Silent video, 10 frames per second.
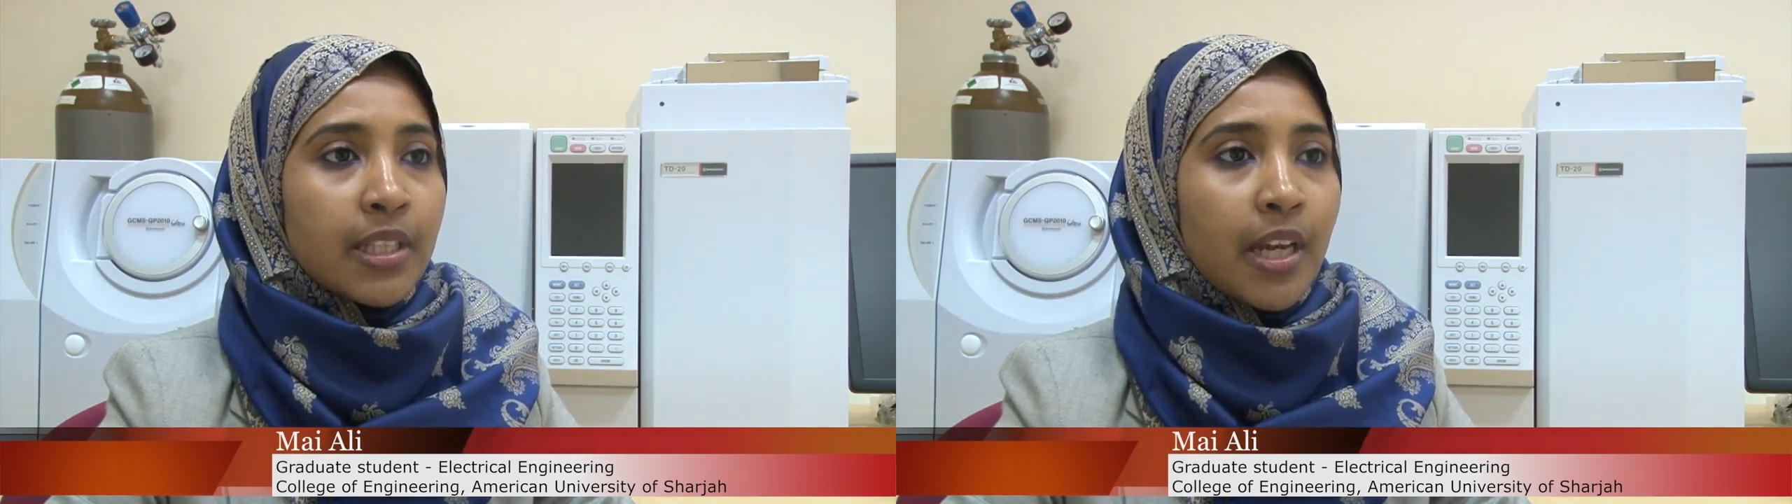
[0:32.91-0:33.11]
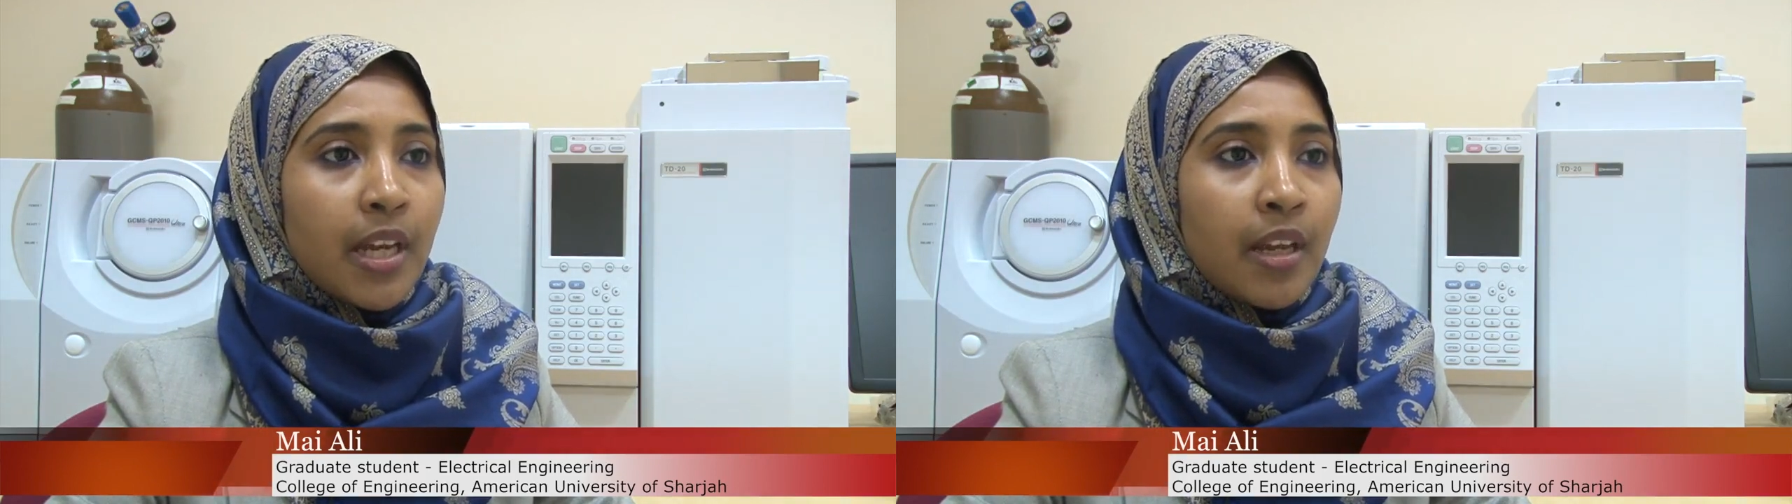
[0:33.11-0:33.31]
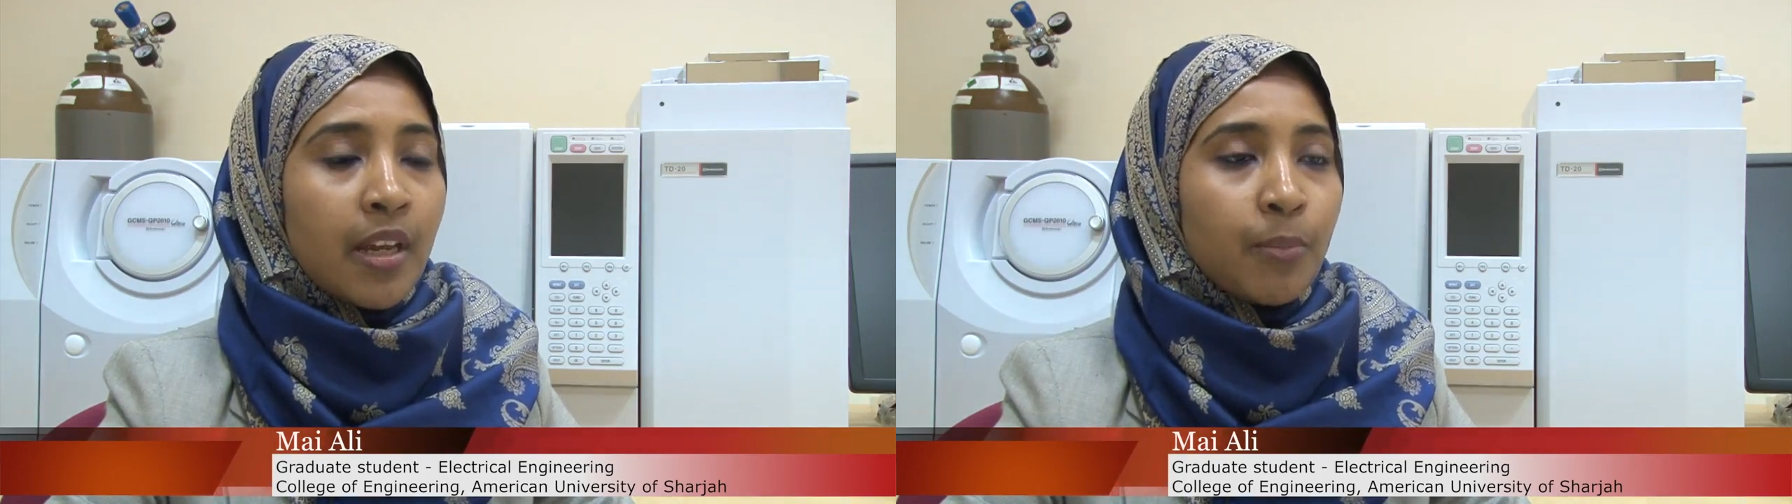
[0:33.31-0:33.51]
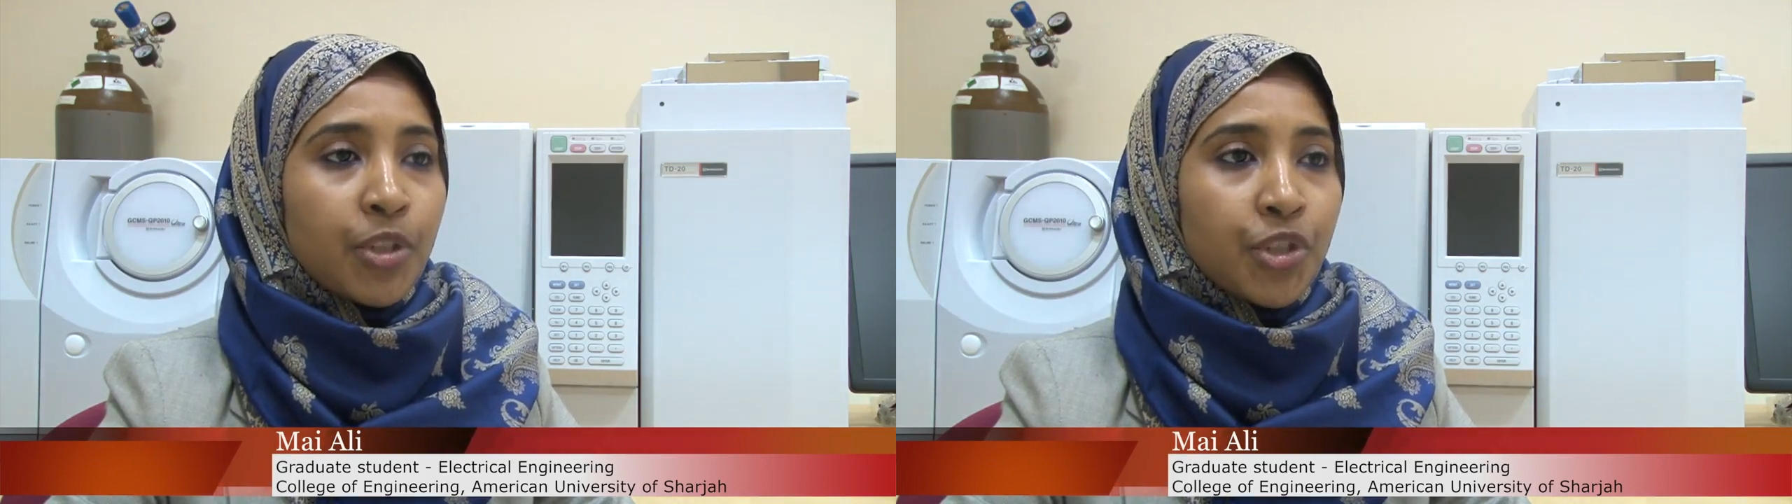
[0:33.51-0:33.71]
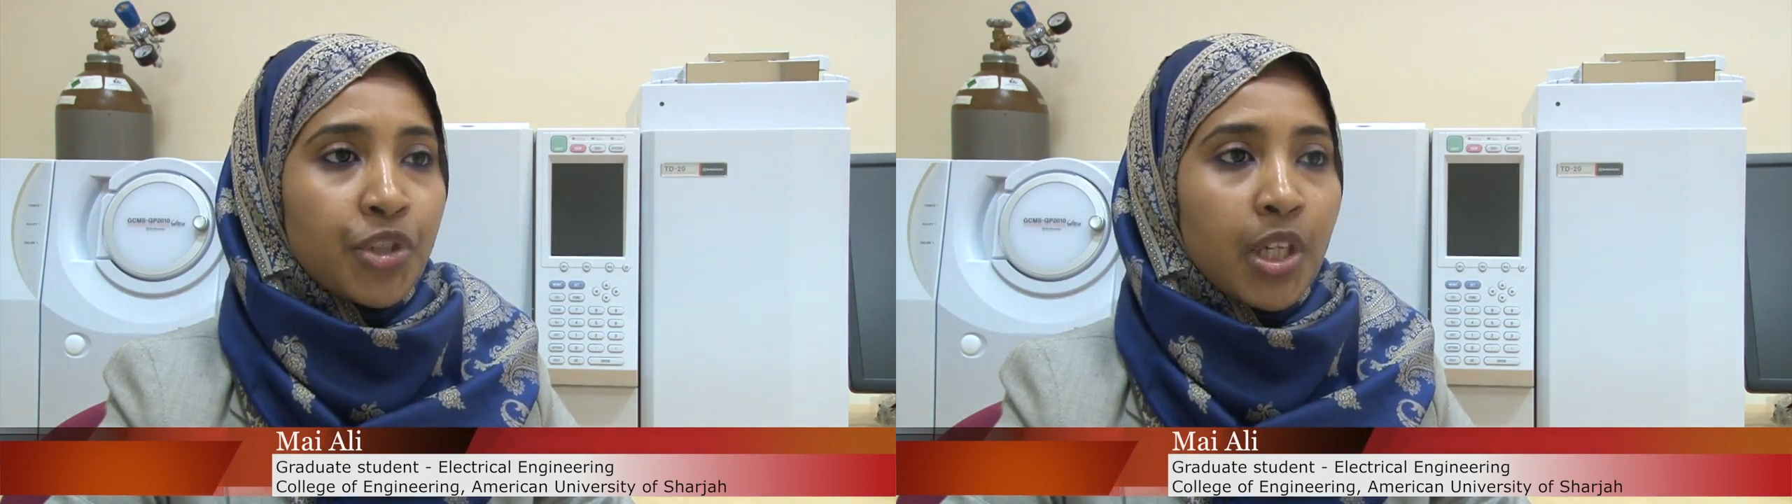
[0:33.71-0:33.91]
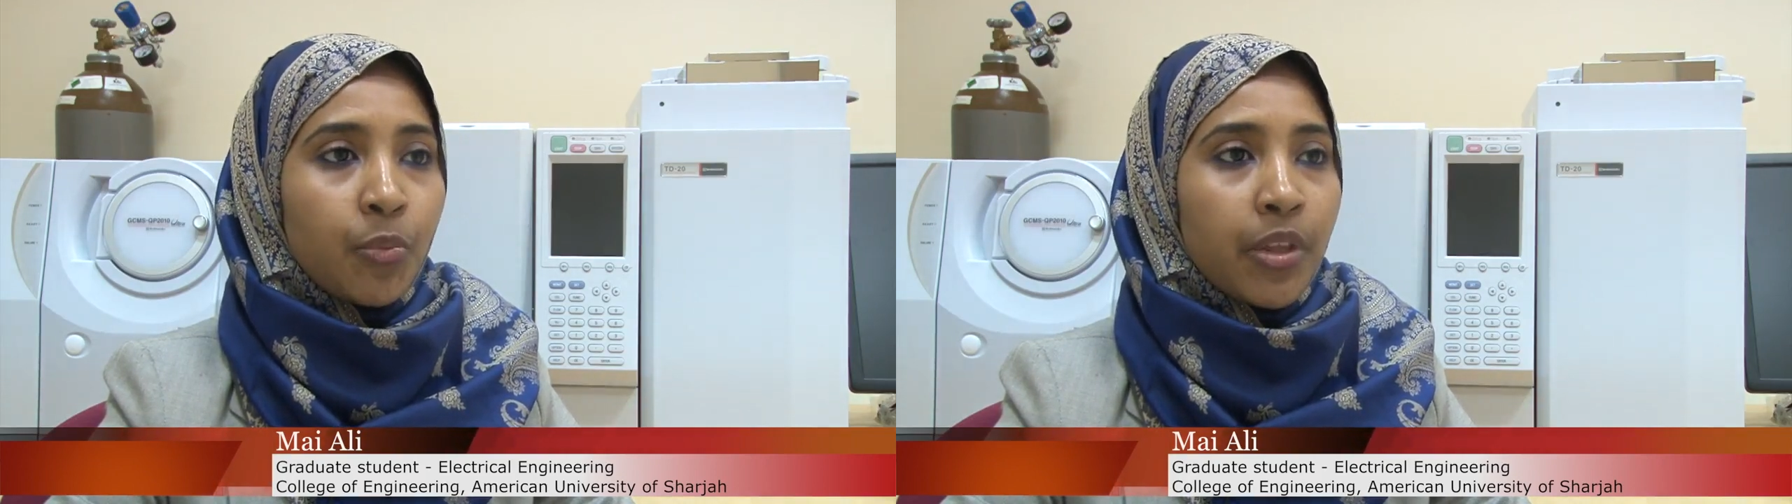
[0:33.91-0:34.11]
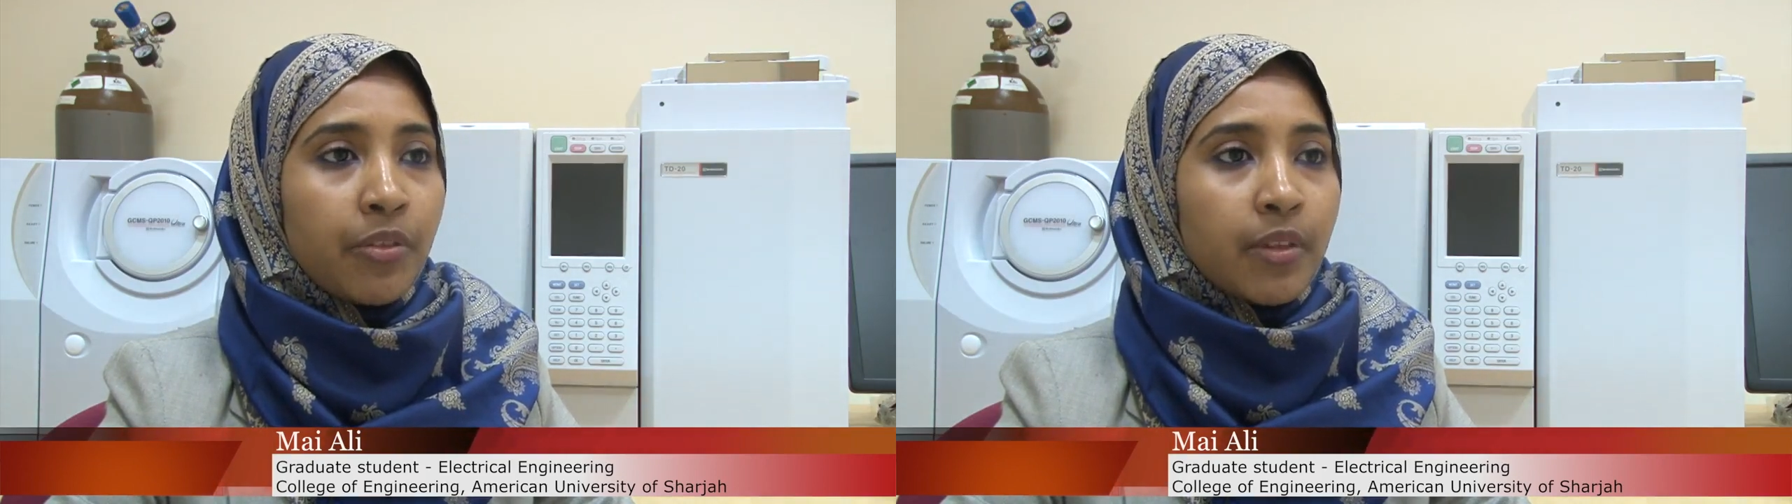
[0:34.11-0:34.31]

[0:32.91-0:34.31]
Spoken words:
a position with